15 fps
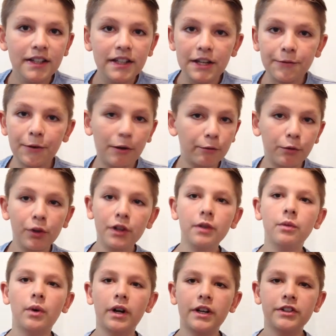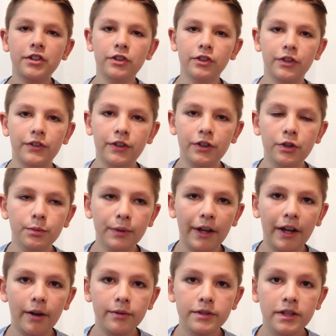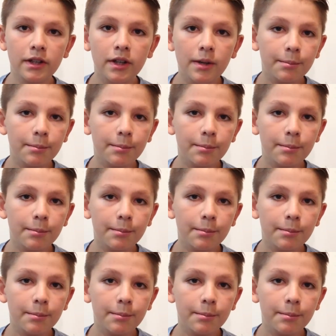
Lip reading: if I really wanted to learn a new layout.